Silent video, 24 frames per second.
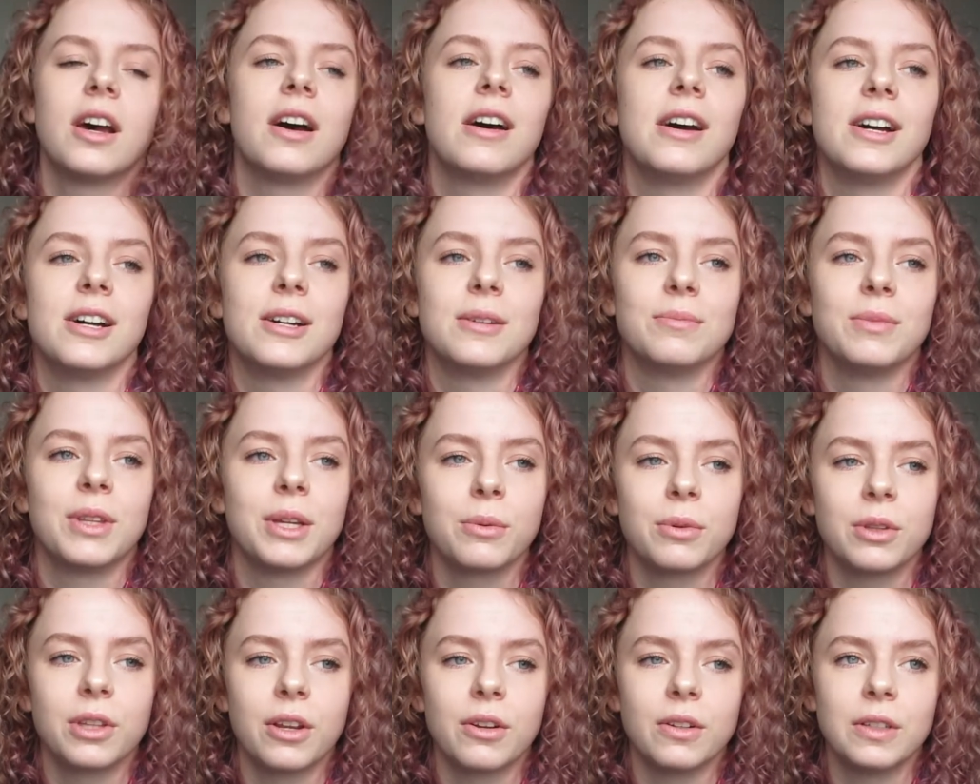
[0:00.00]
Um,
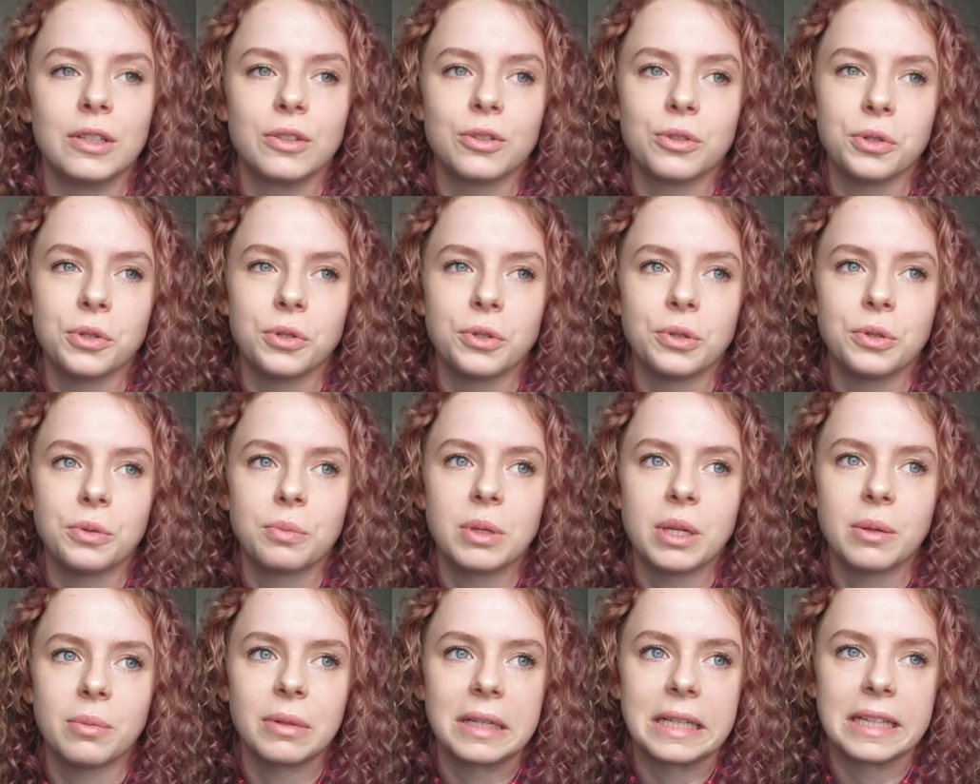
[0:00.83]
they were the only two
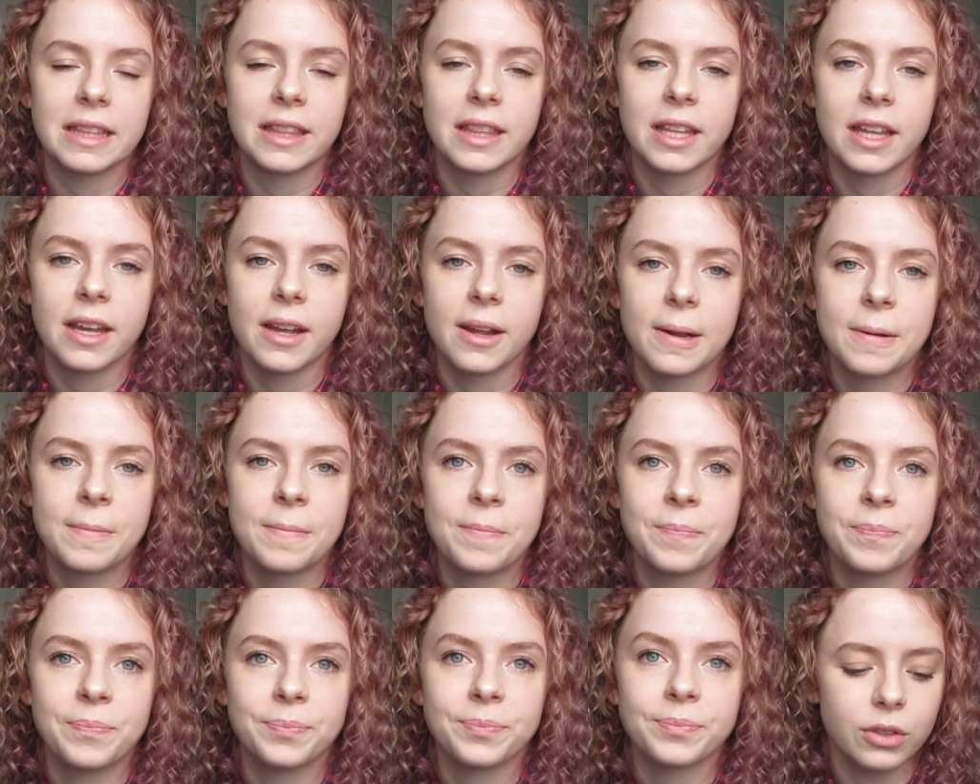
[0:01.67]
people in there
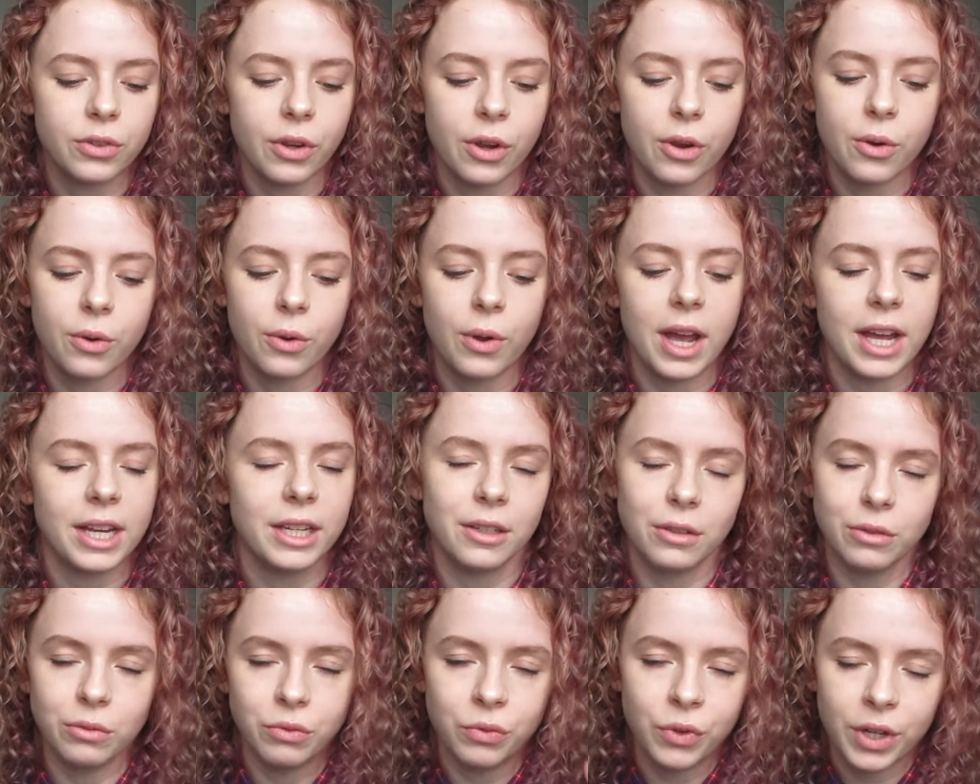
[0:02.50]
so
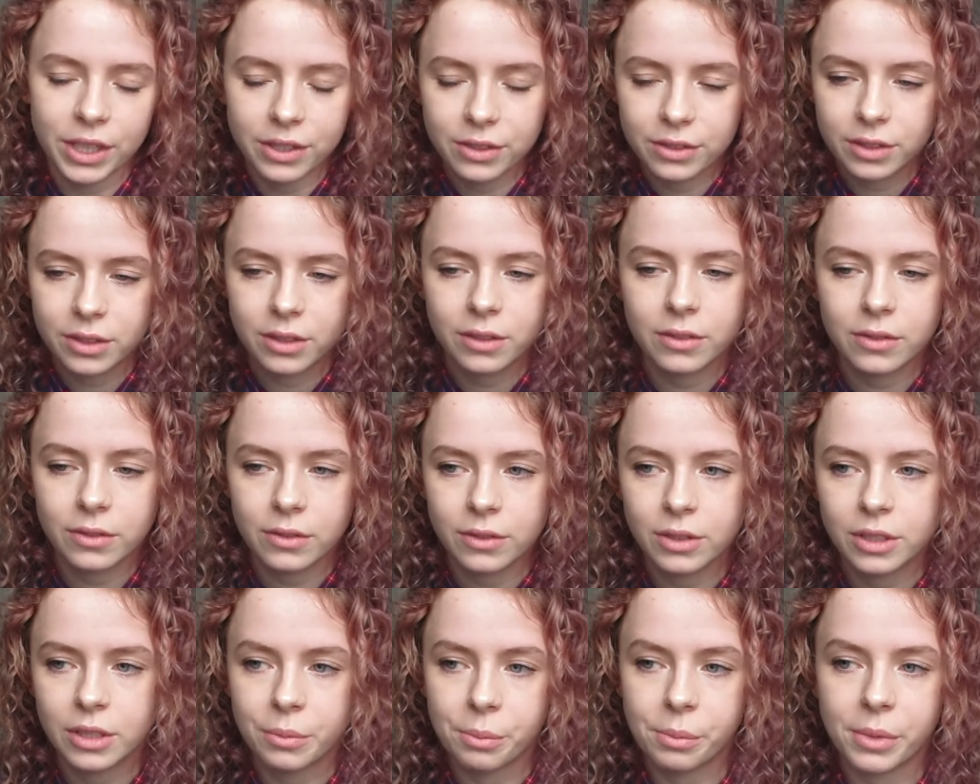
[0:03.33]
any risk
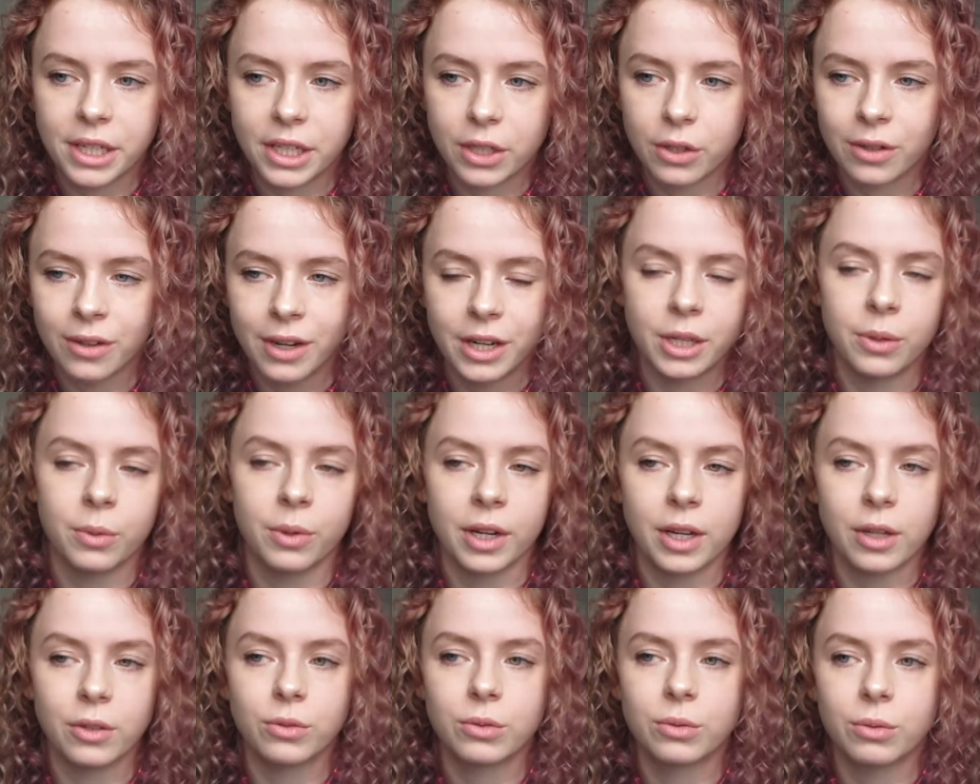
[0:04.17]
to me or
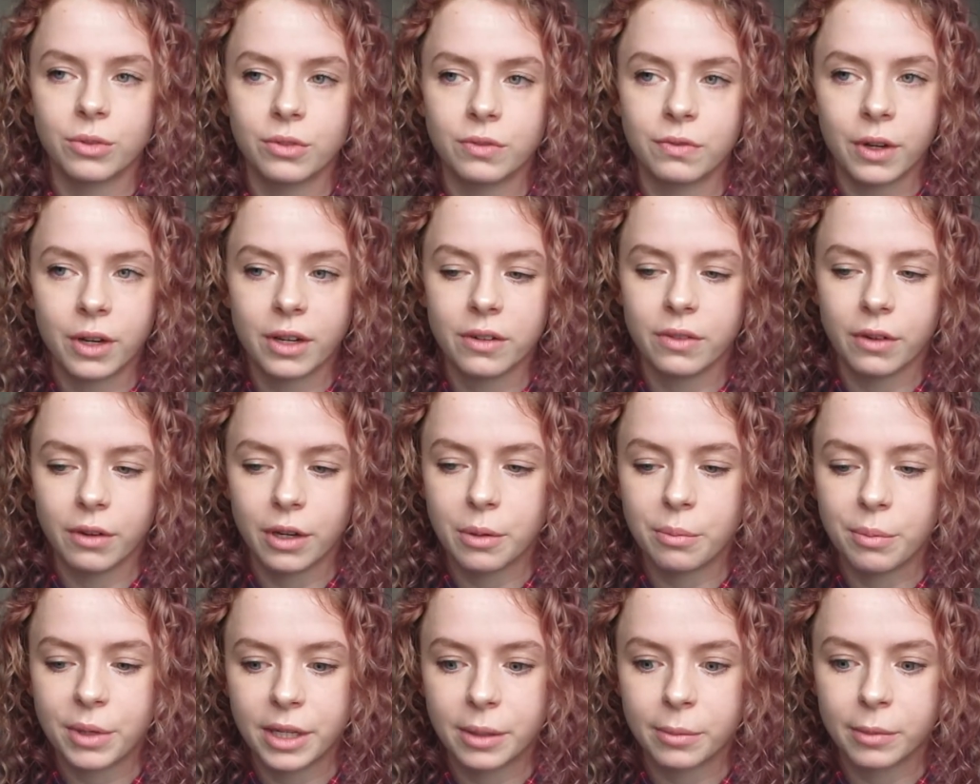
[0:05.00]
anyone else was very,
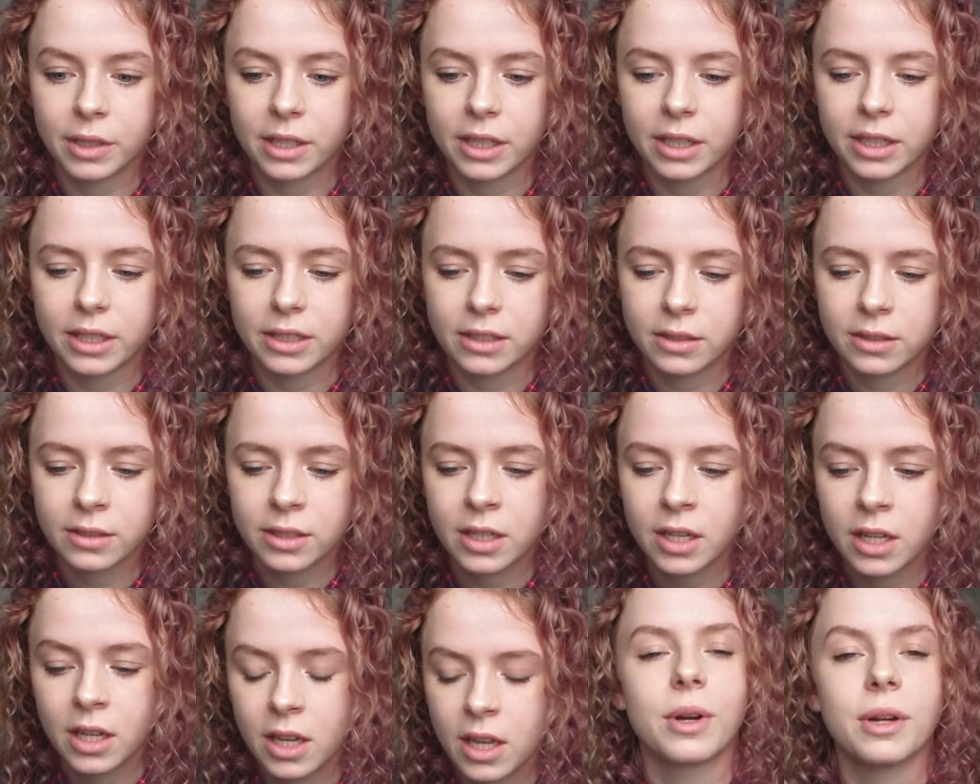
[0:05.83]
very minimalised.
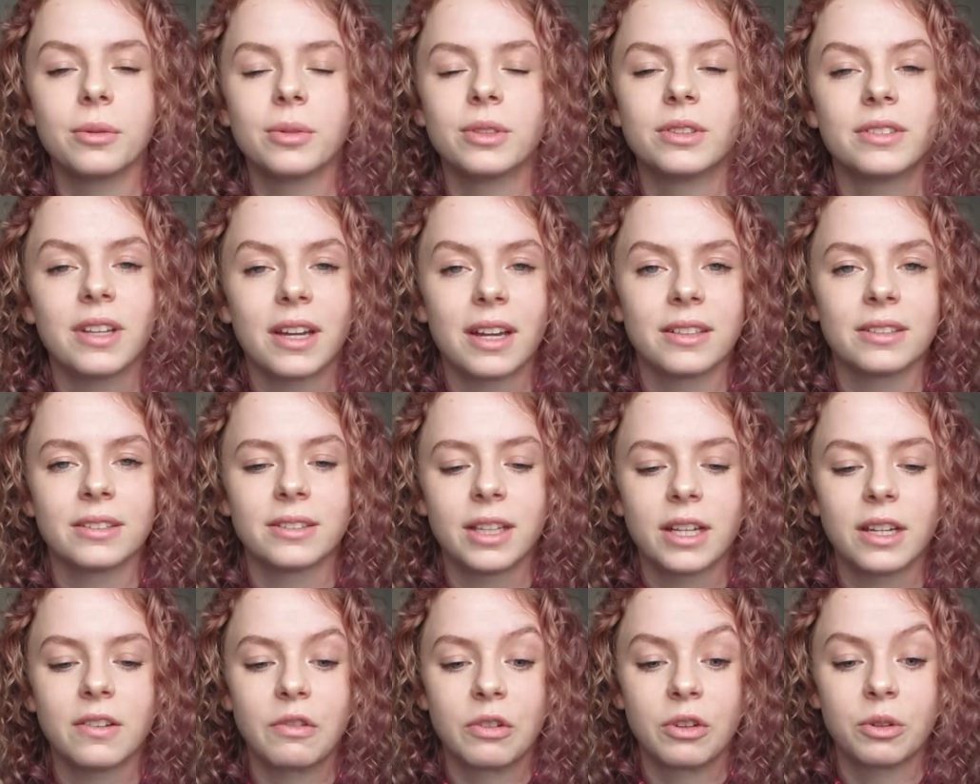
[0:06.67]
I was as
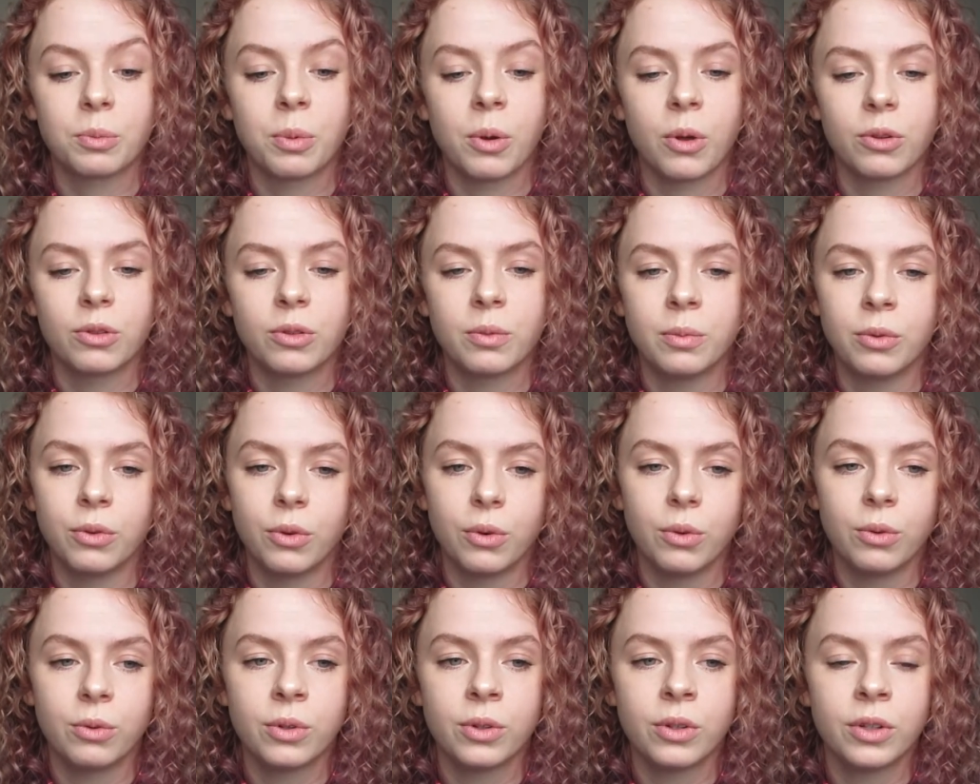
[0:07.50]
safe as
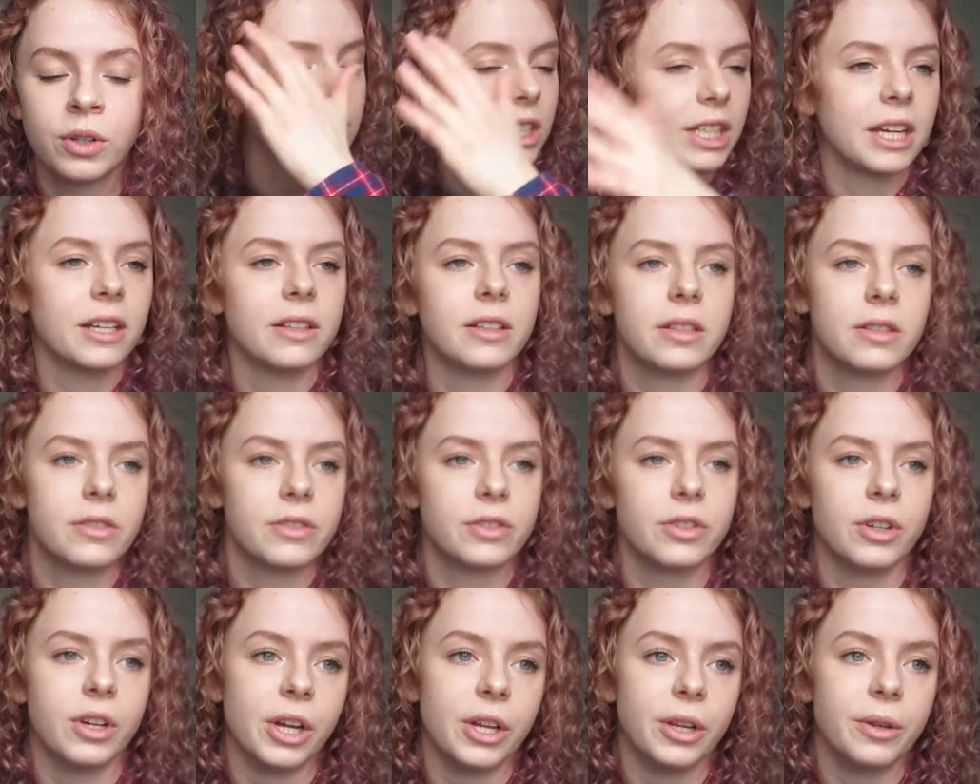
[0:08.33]
possible to get this
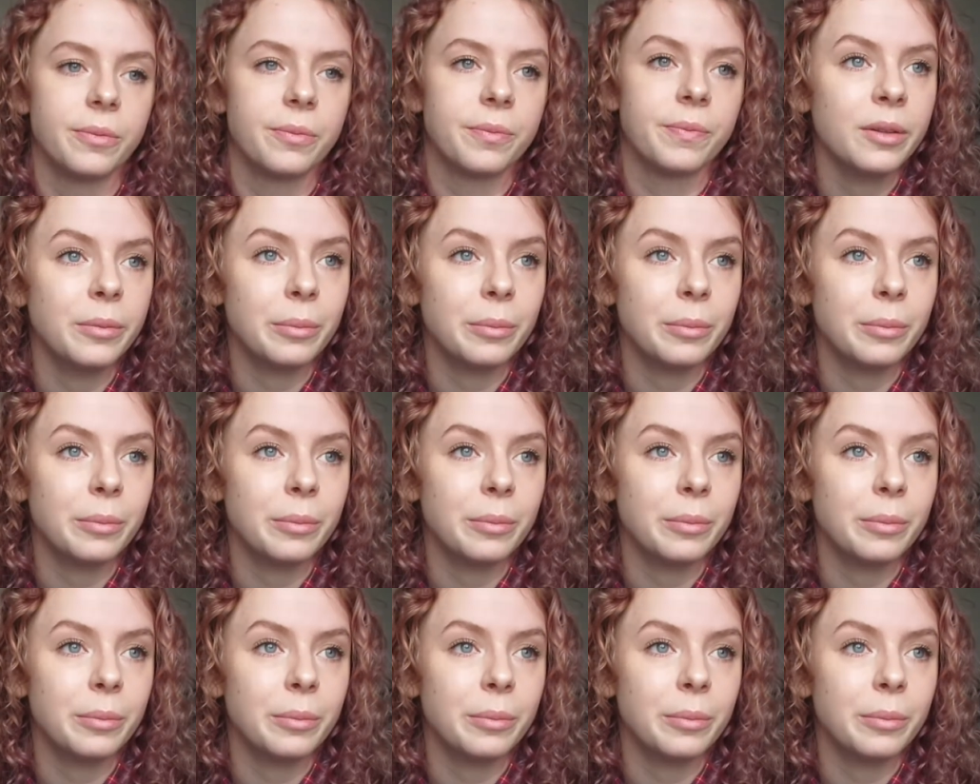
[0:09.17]
done.